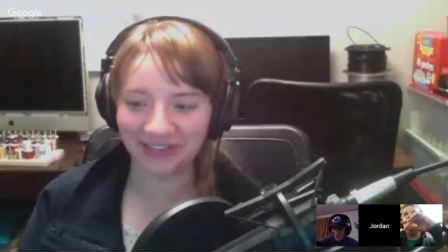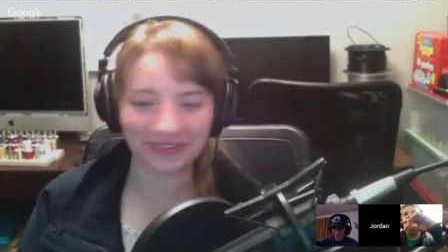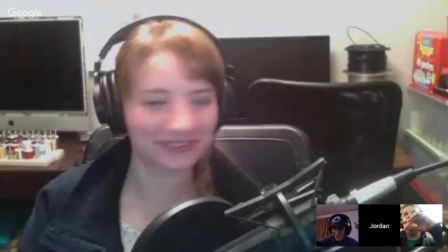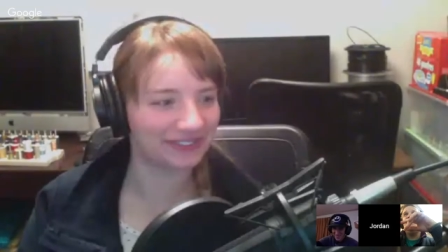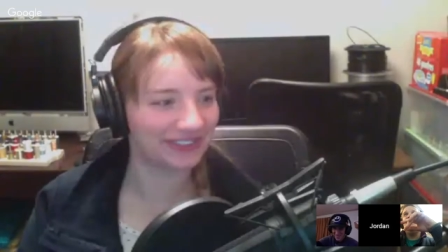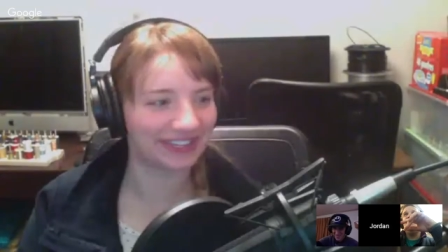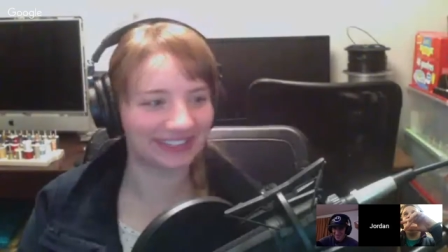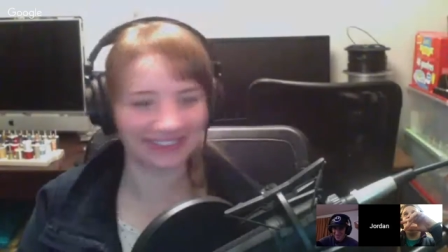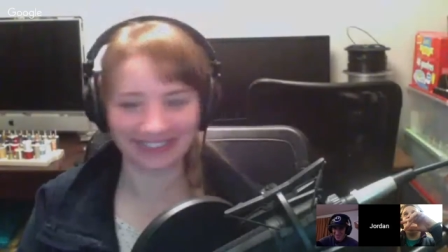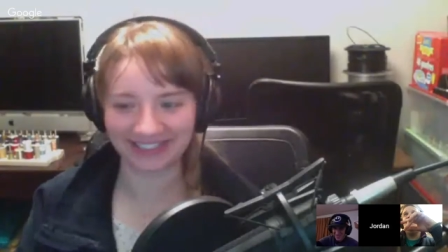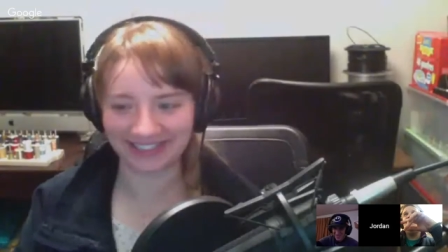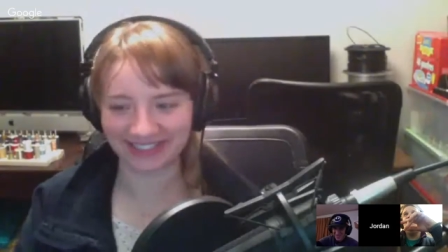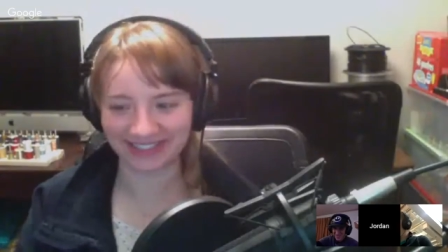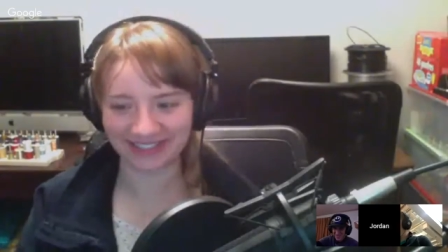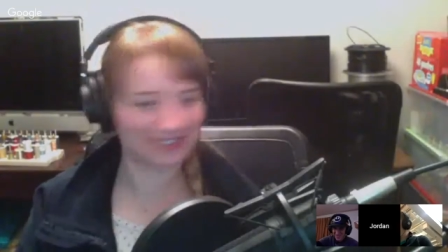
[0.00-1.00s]
Like, this
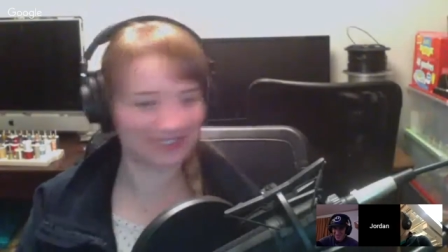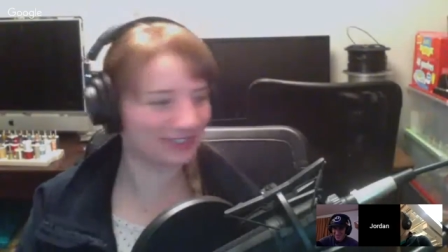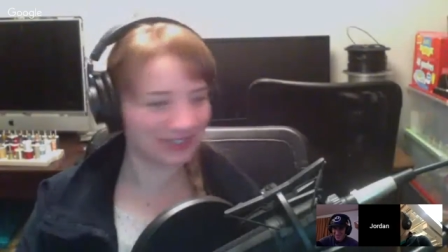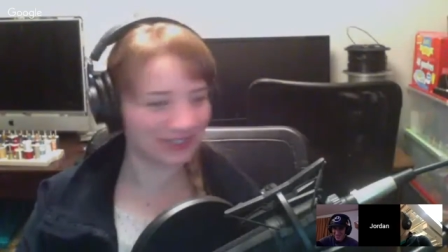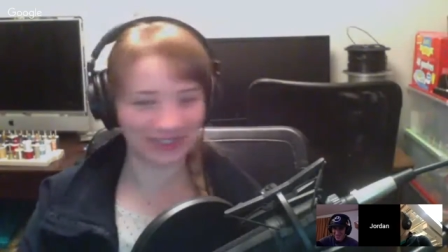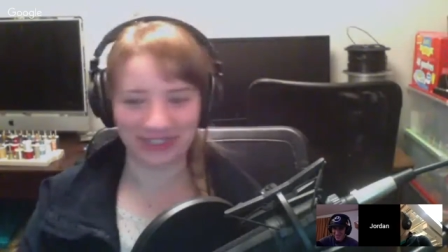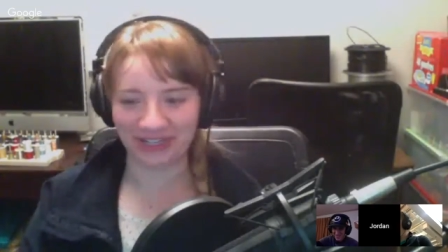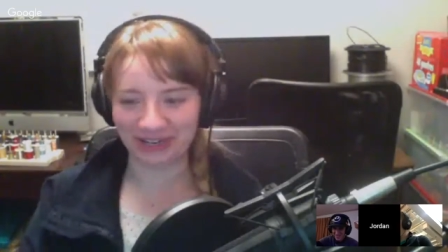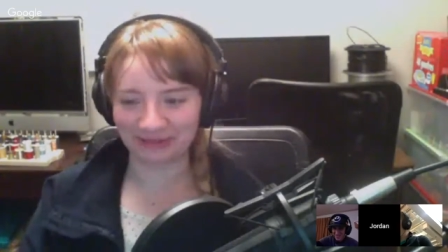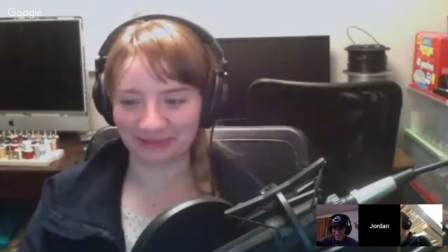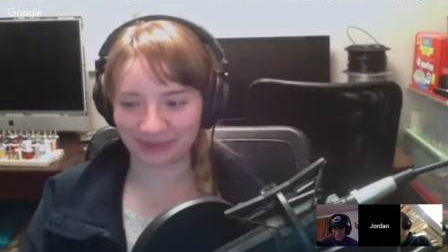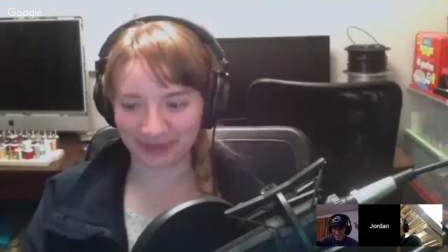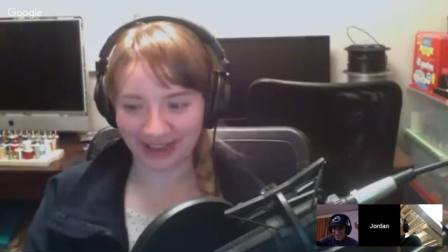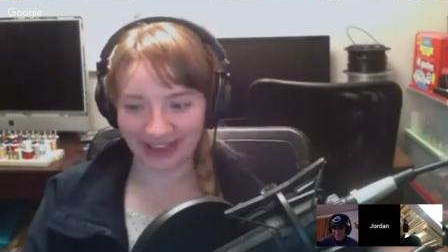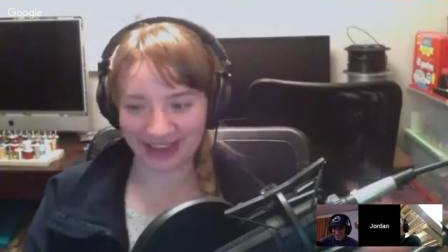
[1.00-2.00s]
is dirt cheap.
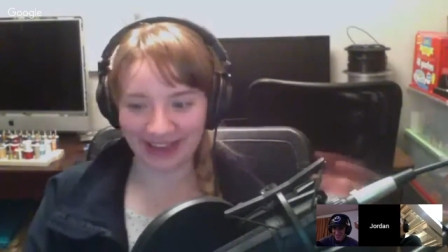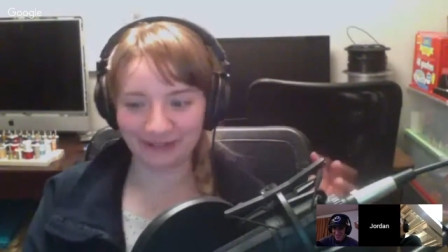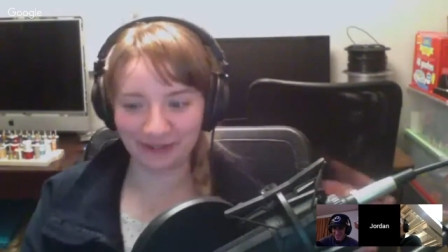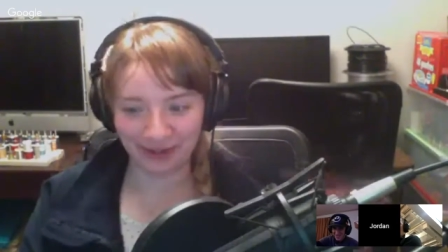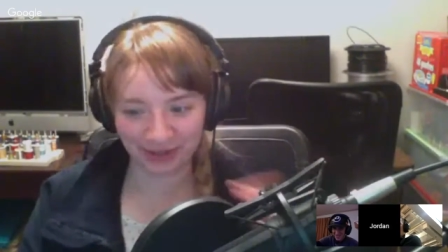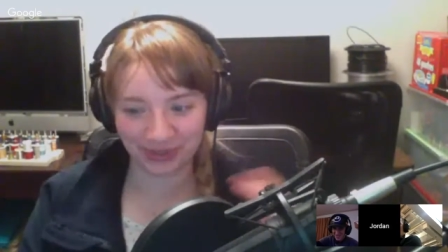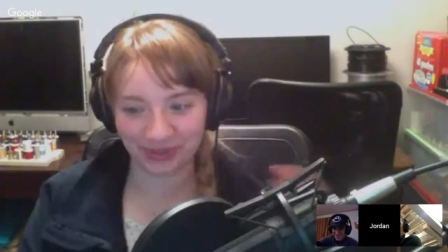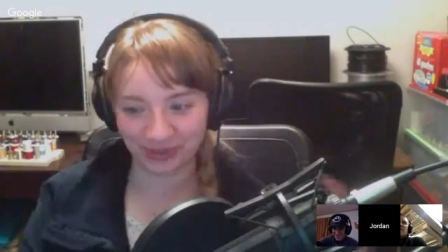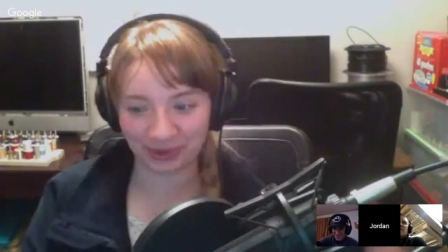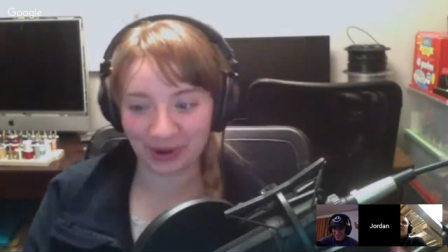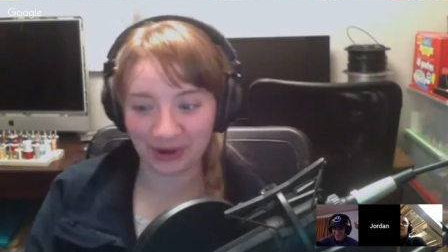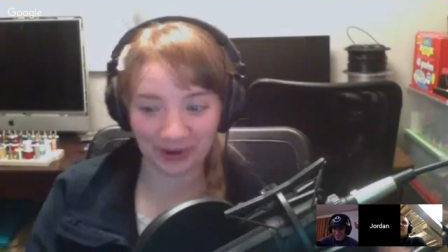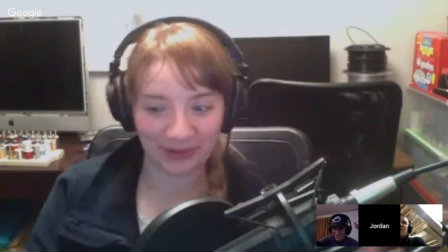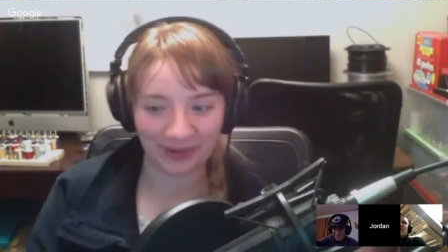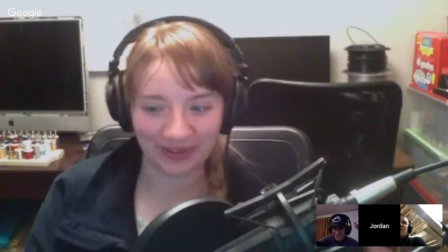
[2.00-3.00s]
I will
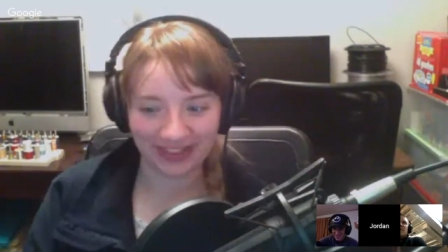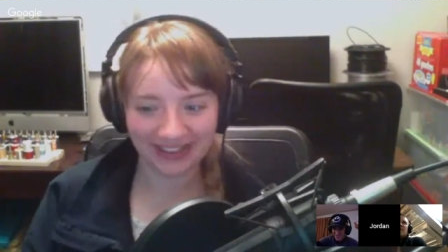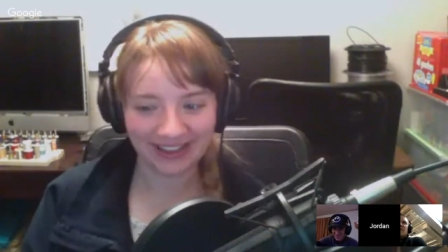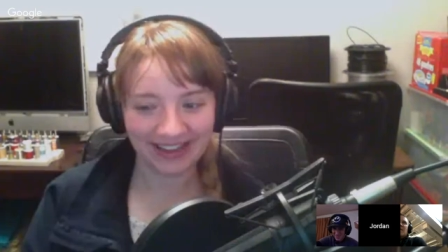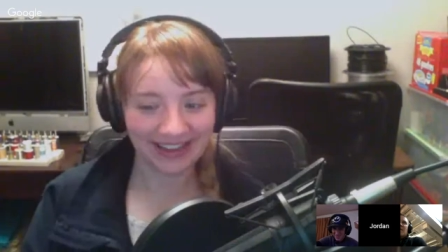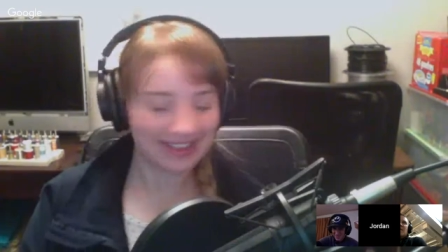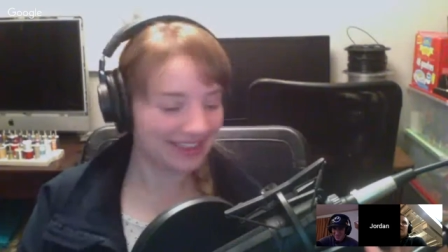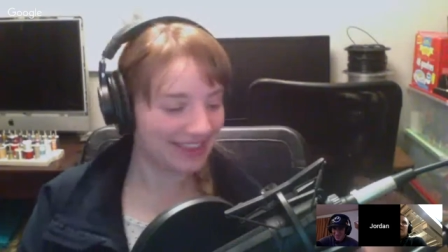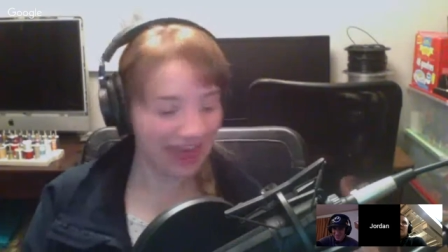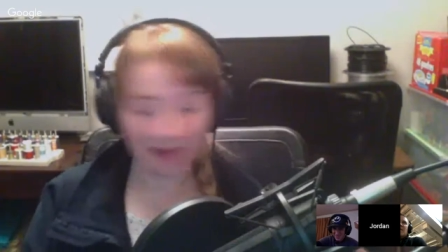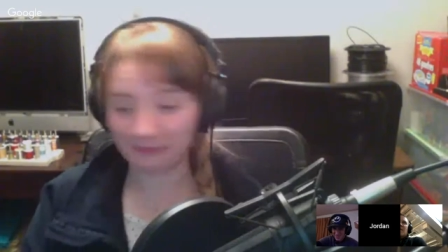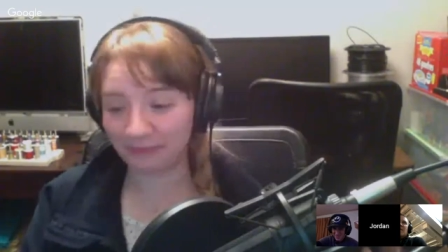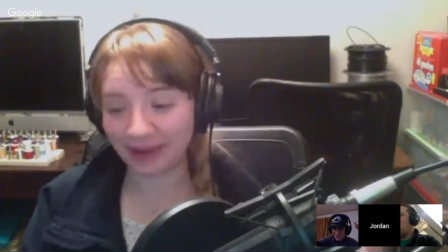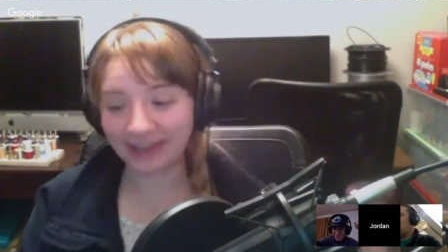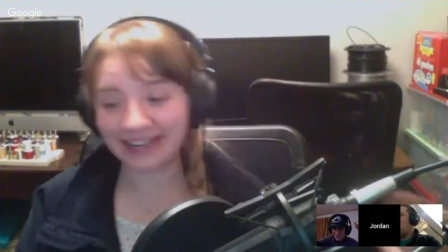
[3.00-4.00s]
throw that
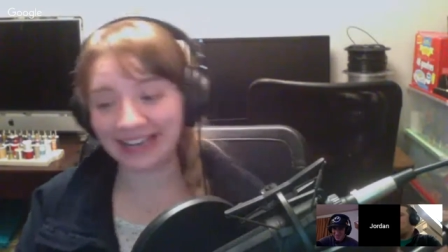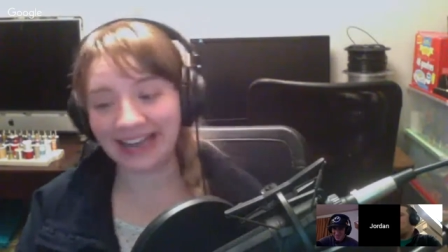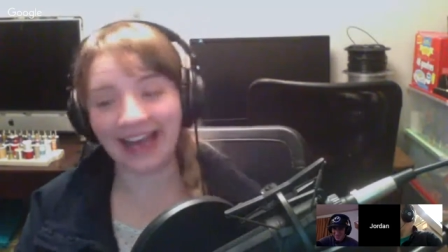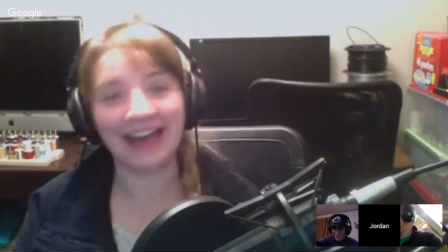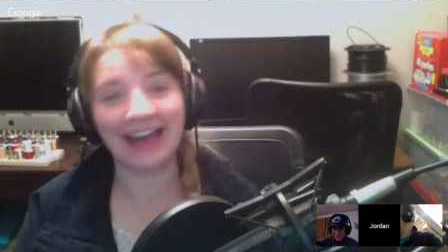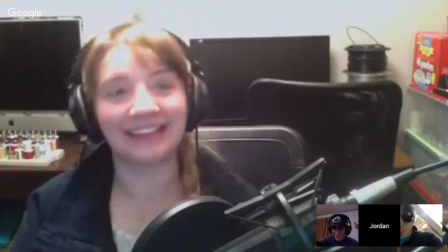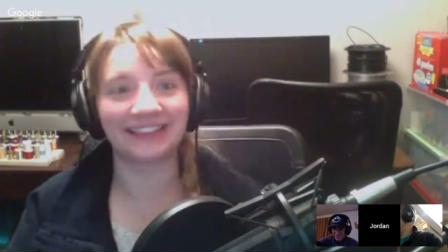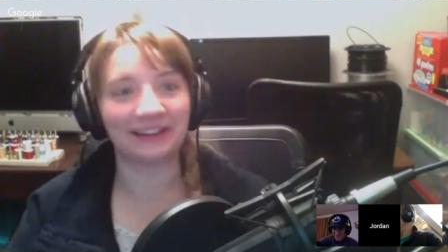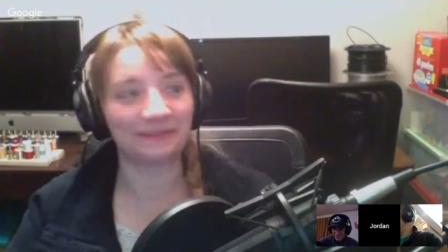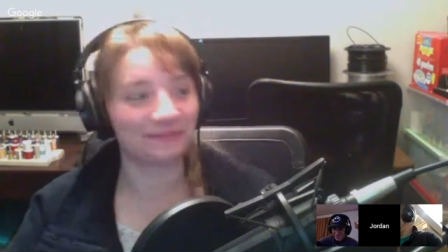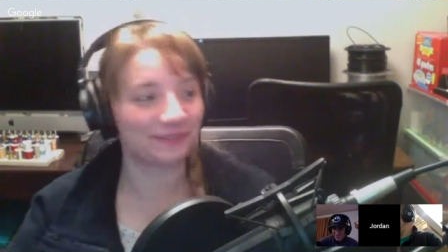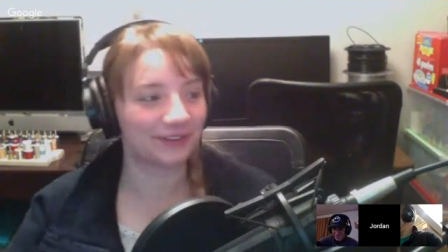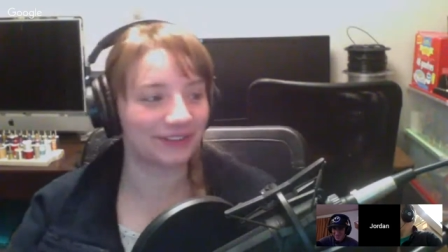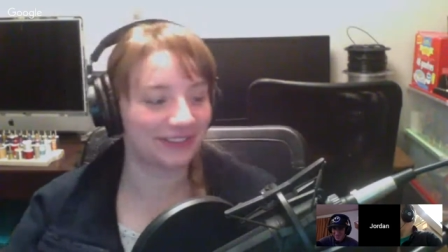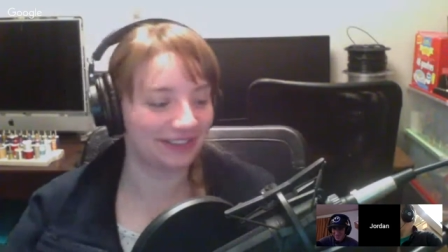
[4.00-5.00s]
money at them
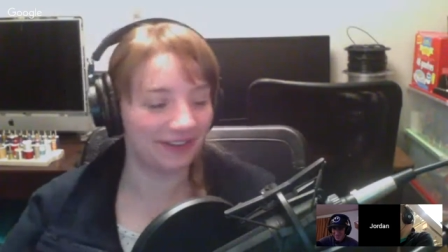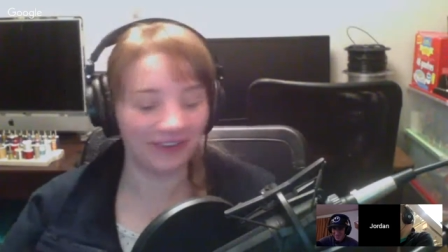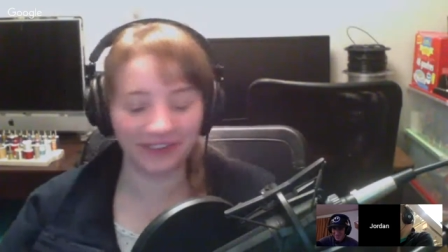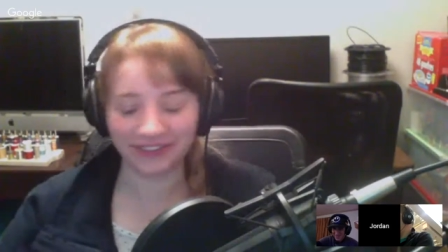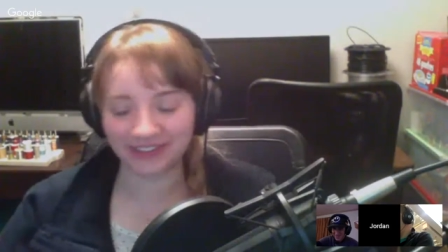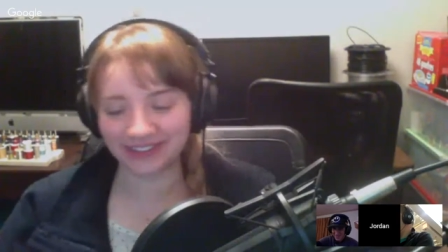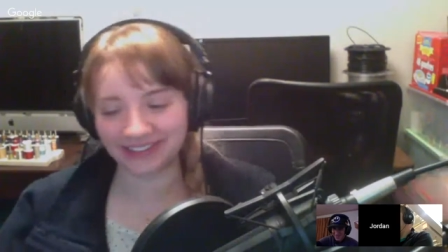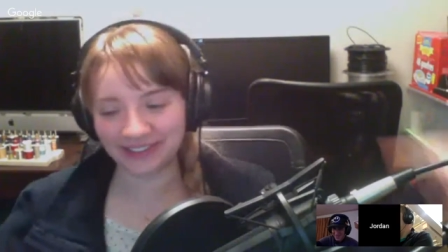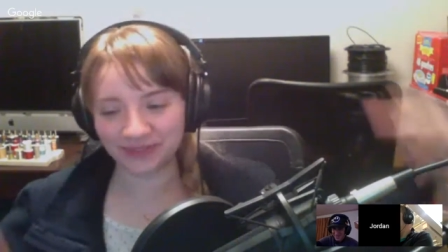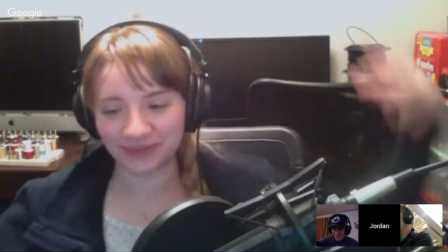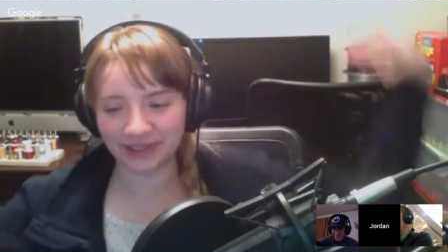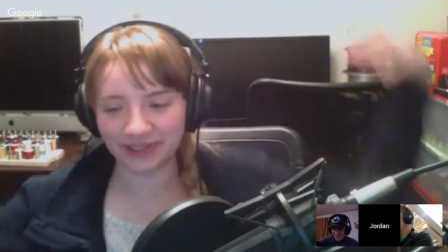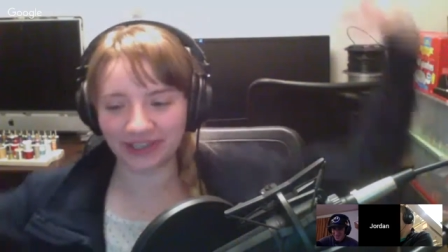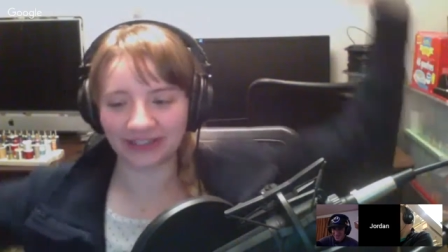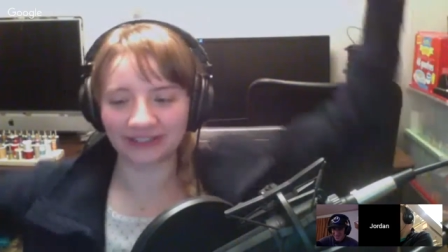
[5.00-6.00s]
for all of the things we're
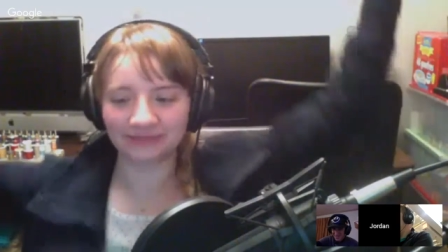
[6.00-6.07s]
getting.